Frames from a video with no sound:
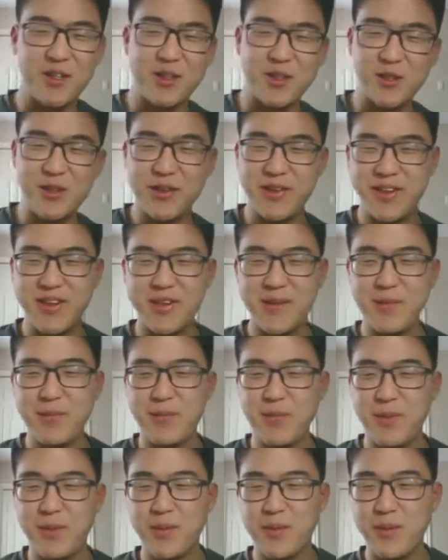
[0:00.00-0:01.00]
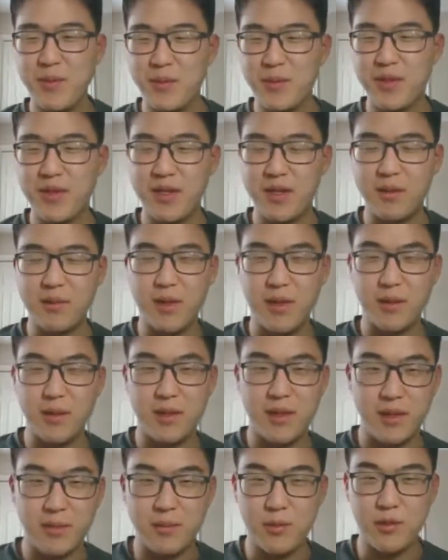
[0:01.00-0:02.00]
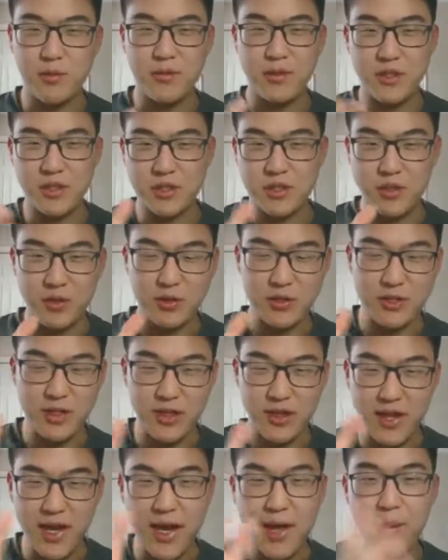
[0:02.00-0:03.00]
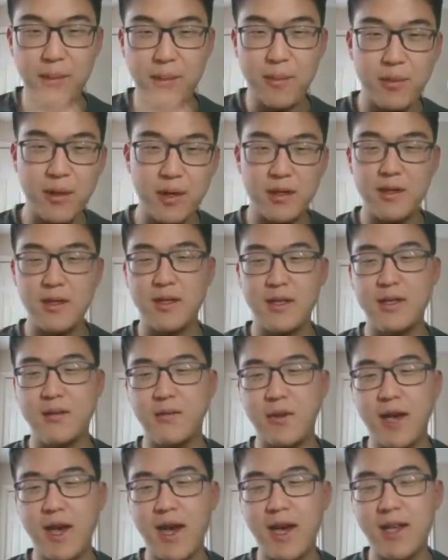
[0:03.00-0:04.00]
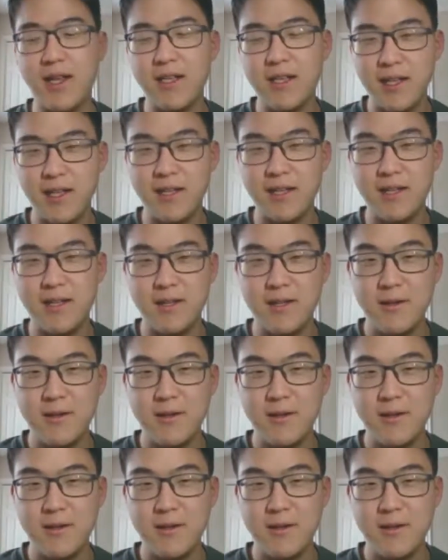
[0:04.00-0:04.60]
Like people think maybe like motivation looks like that, but in reality,